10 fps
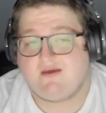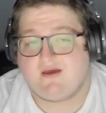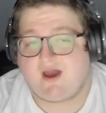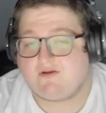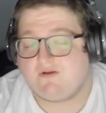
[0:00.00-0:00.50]

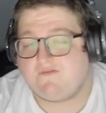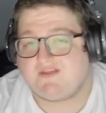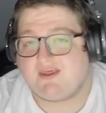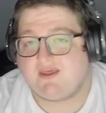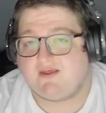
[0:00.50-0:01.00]
I don't know if
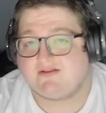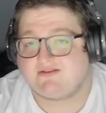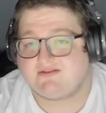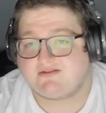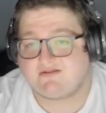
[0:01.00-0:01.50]
the
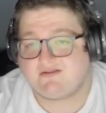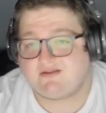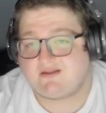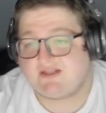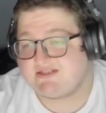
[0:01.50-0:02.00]
Kings,
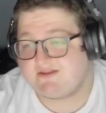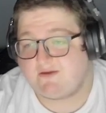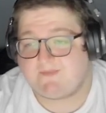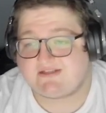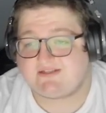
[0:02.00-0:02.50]
it's in
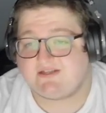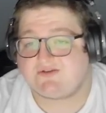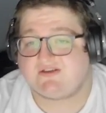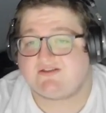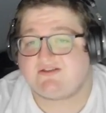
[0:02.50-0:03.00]
their best
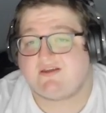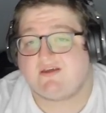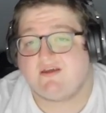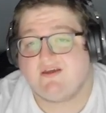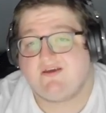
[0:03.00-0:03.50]
interest to